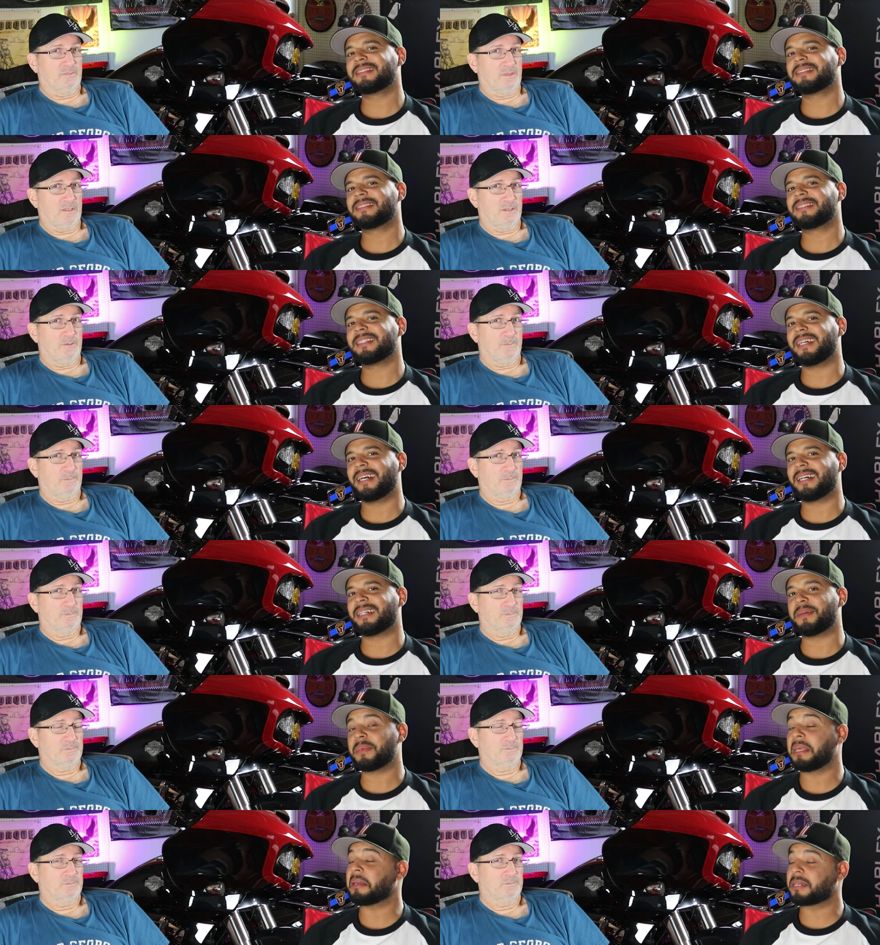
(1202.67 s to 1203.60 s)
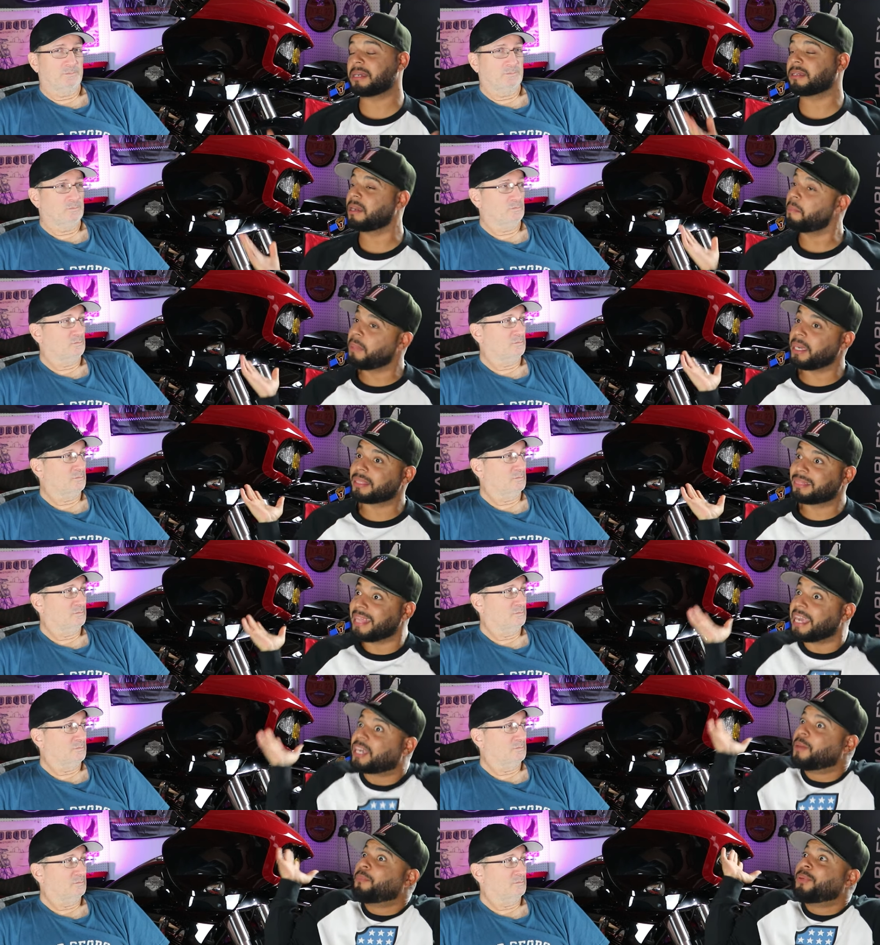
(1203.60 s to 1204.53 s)
Speaker 1: Yeah. Huh? I mean, it could, could be a,
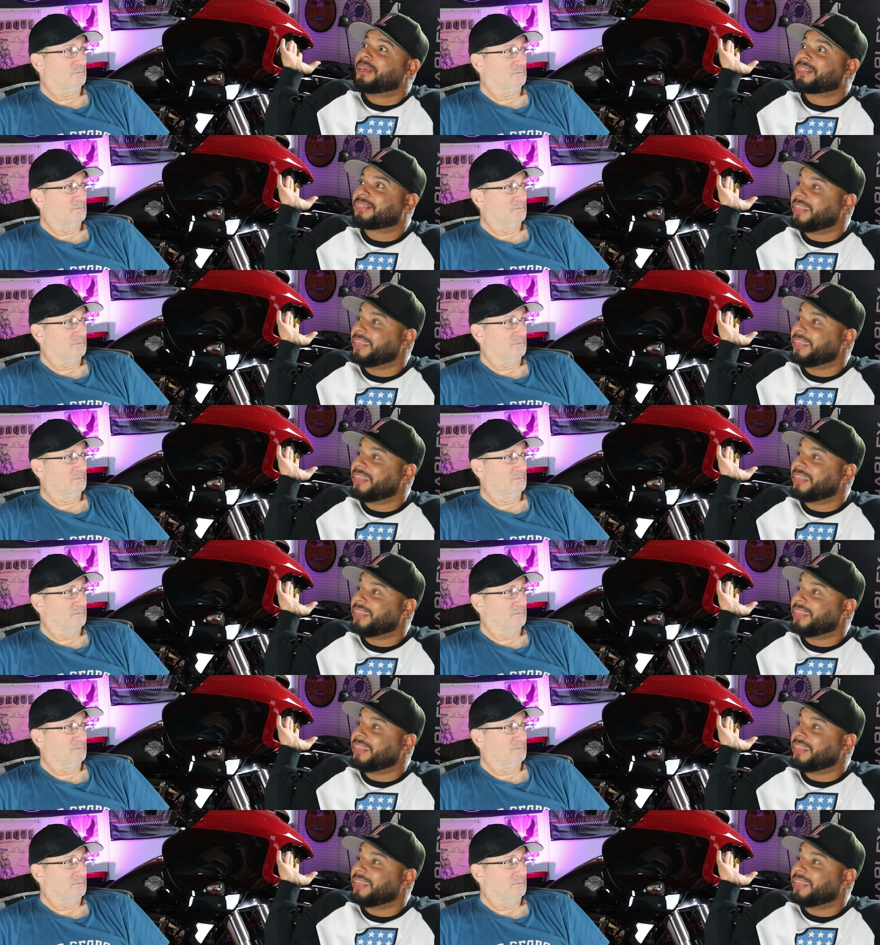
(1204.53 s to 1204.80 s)
it could be a